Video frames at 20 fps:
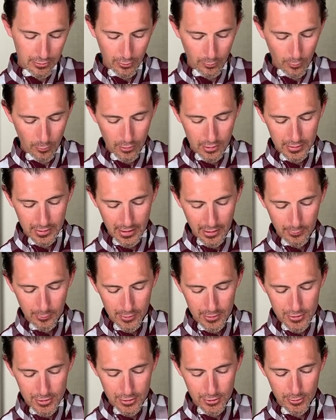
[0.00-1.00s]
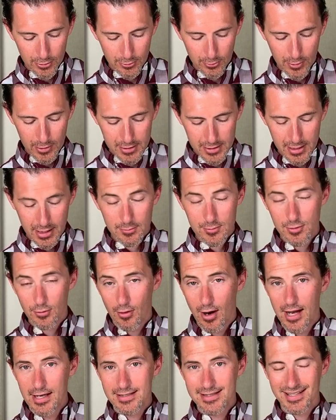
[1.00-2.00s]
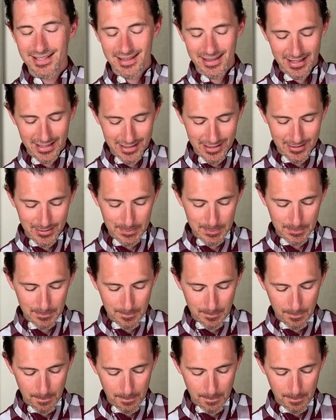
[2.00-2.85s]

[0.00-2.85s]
the one that would do what seems right to them,